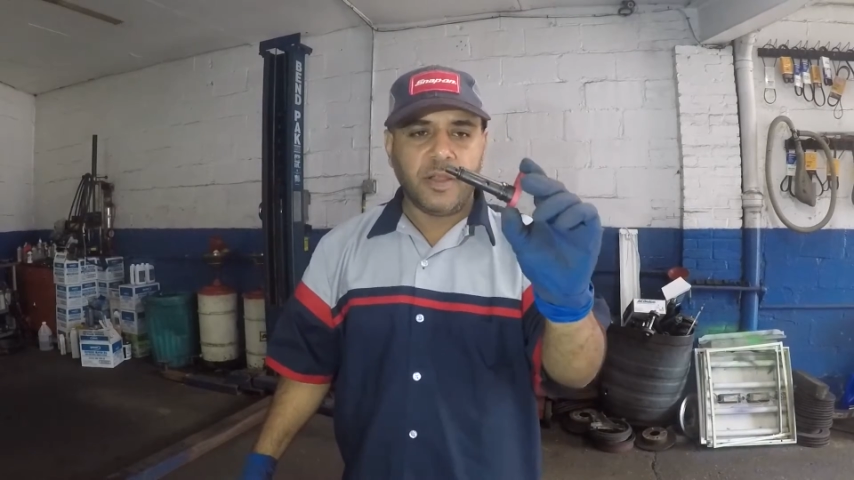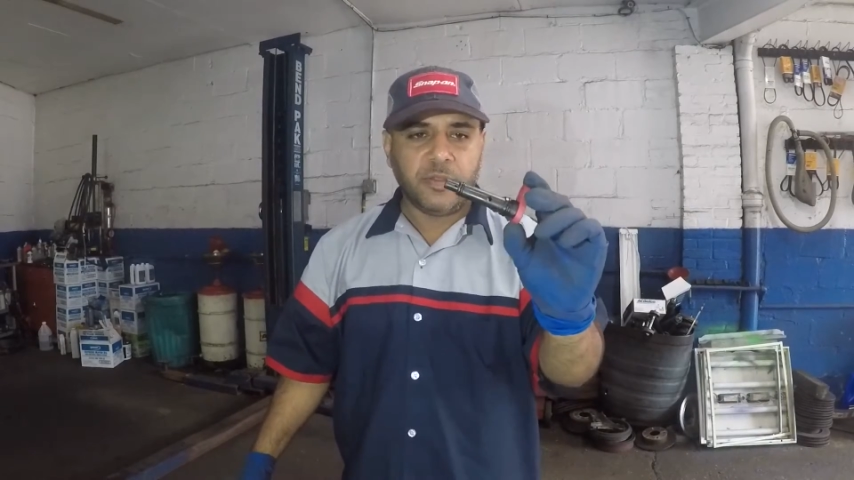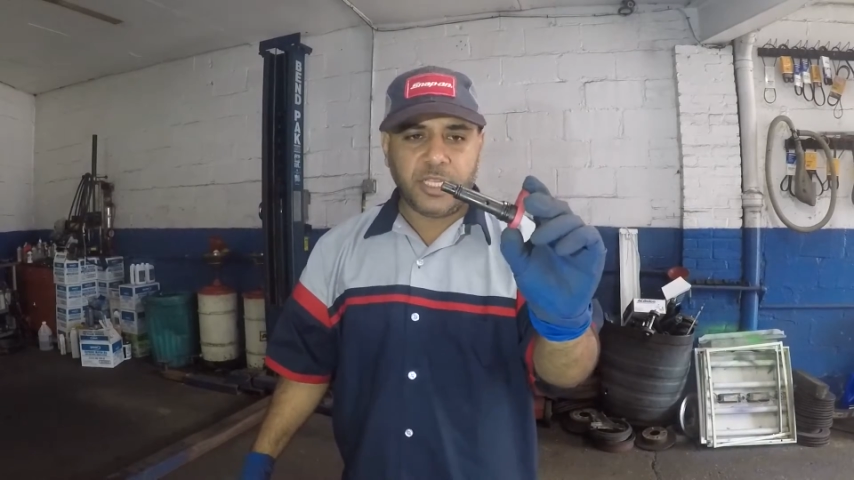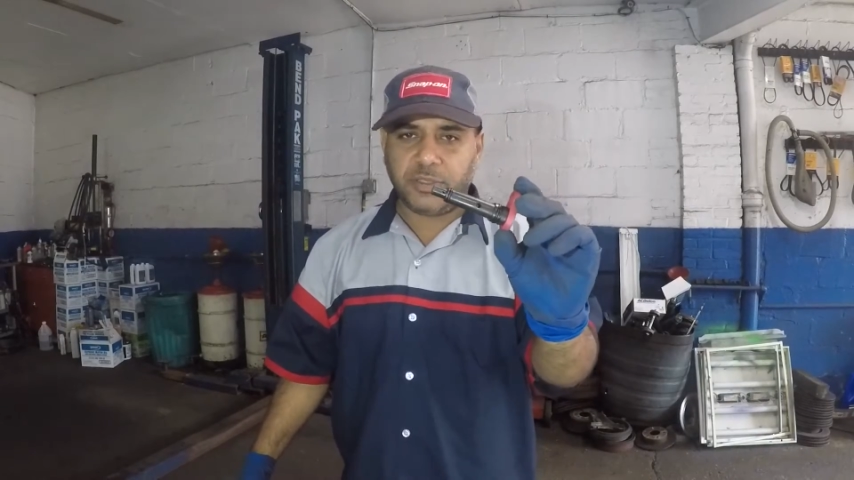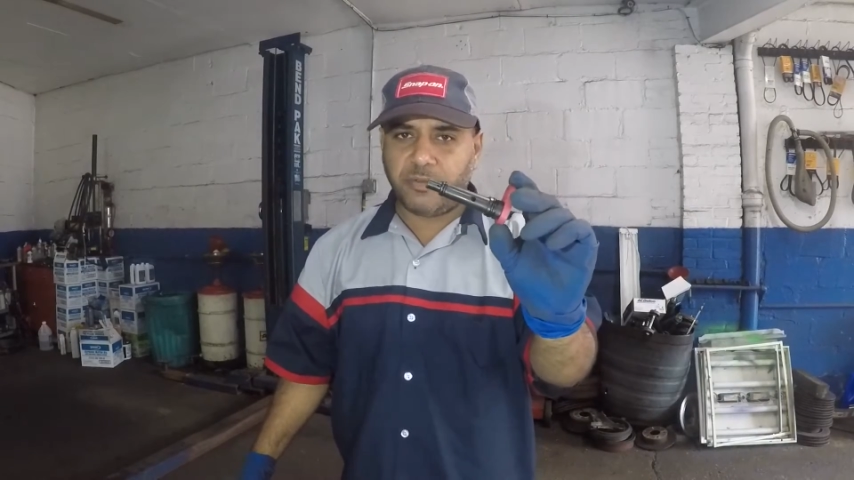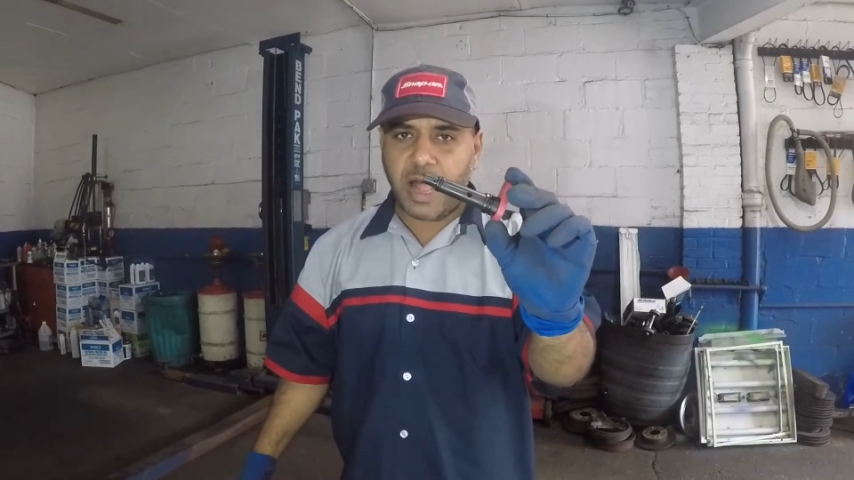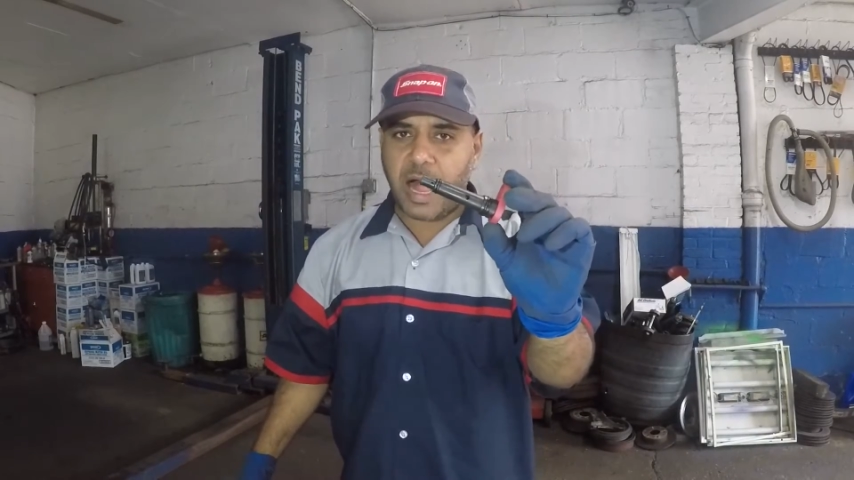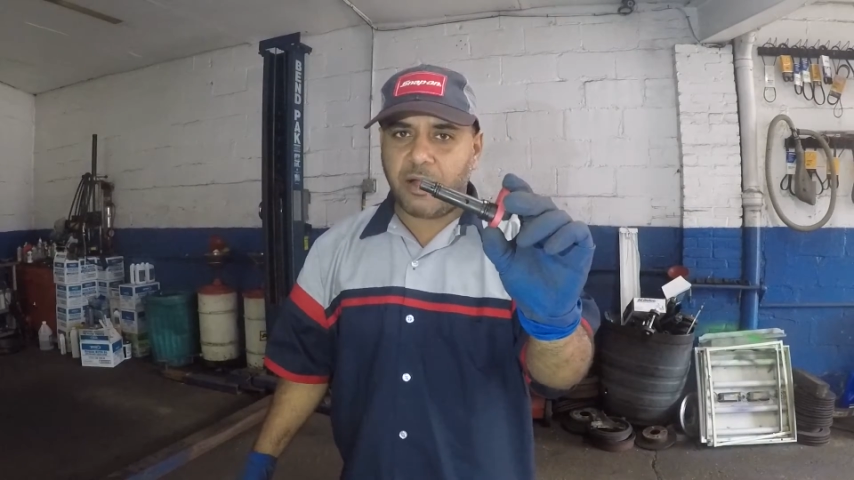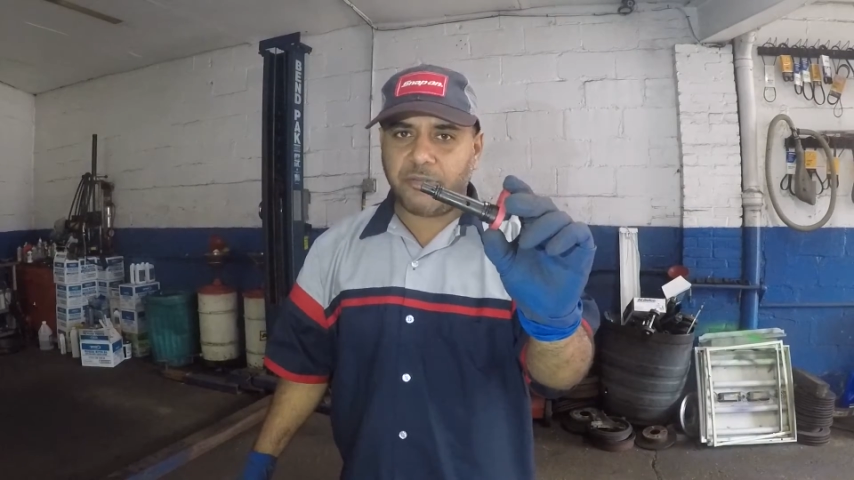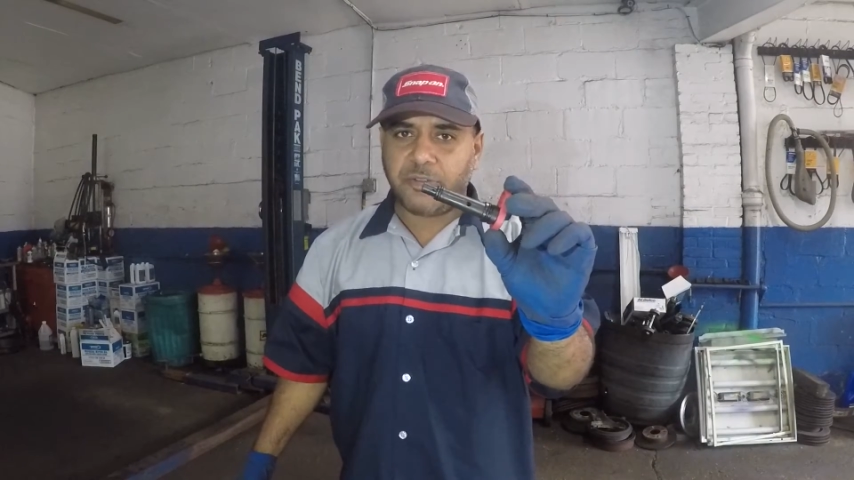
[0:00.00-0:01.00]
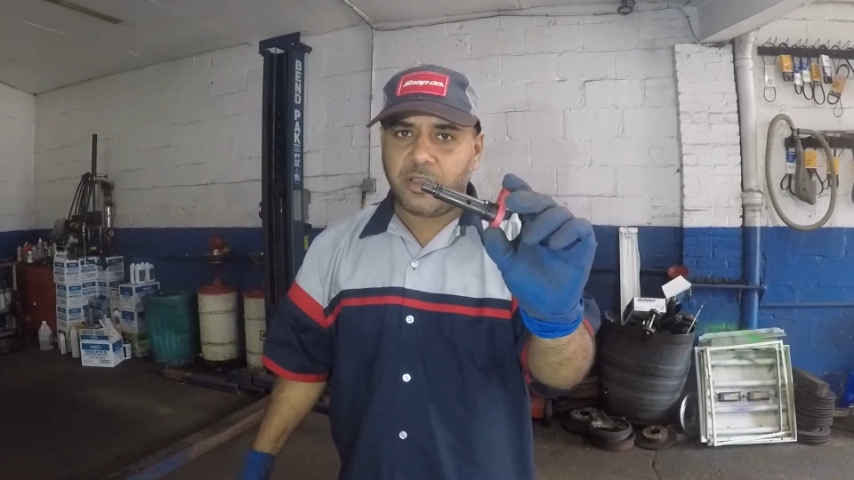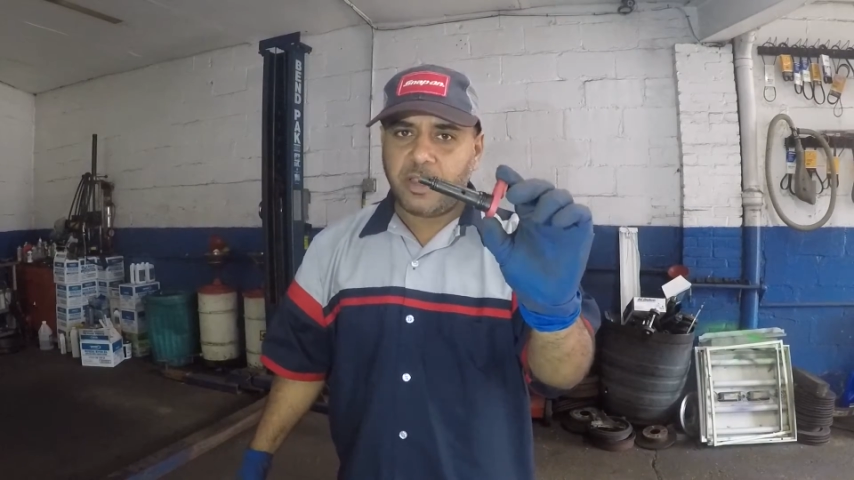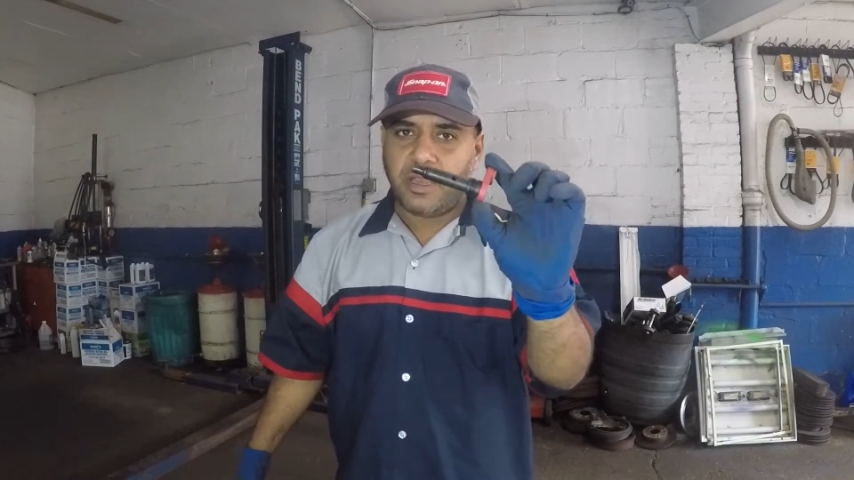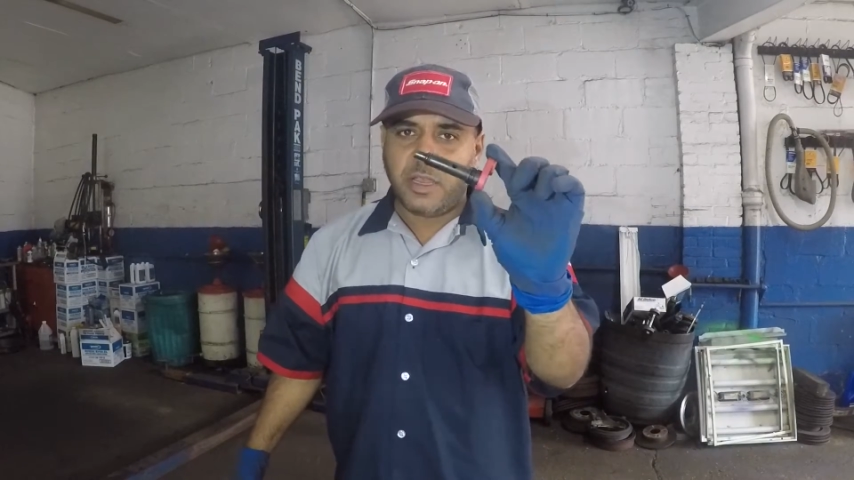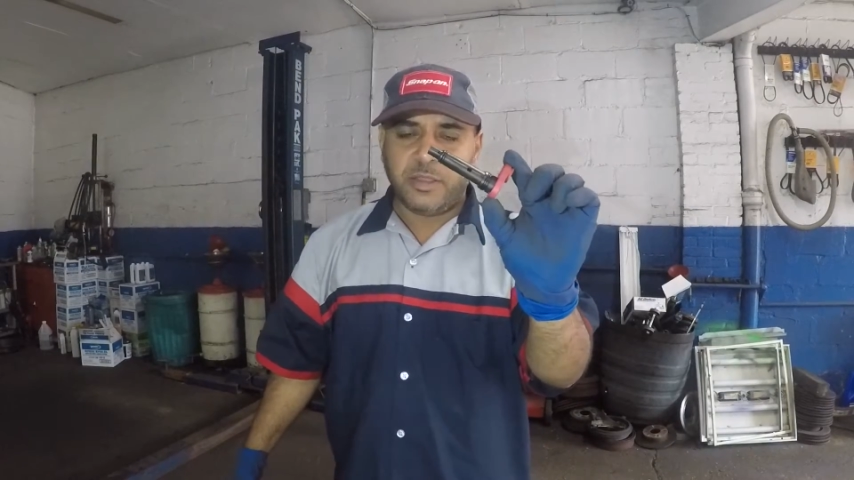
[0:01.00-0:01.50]
This valve
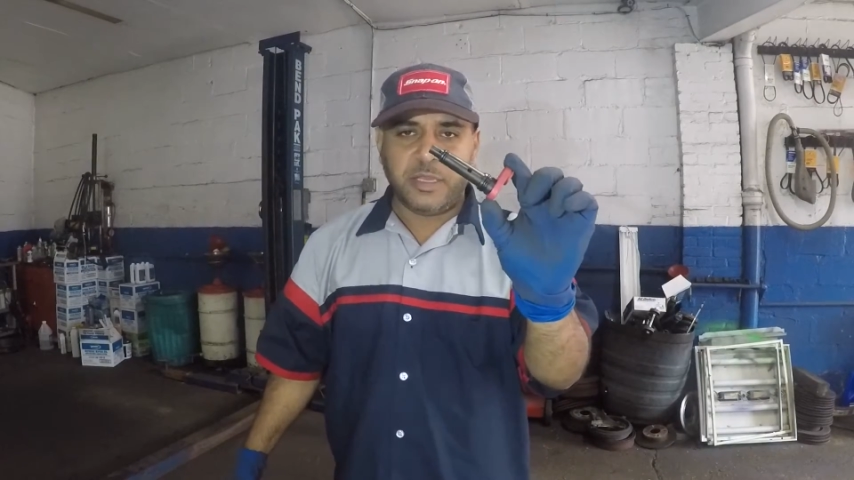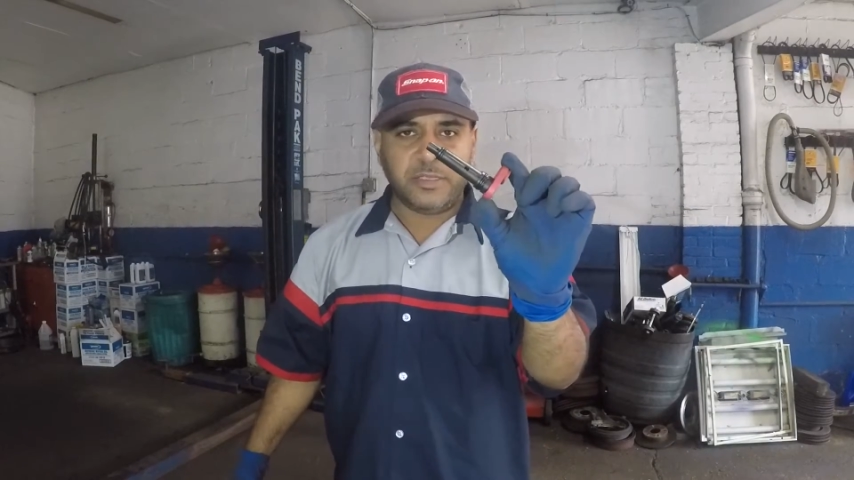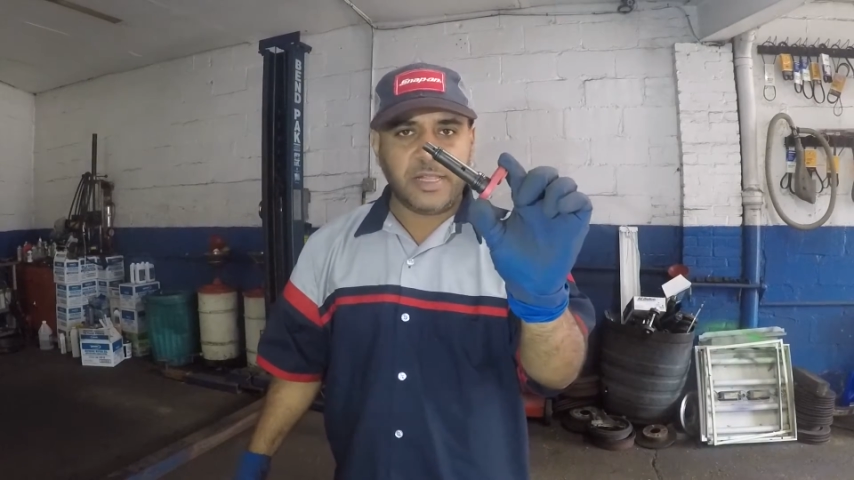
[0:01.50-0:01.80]
does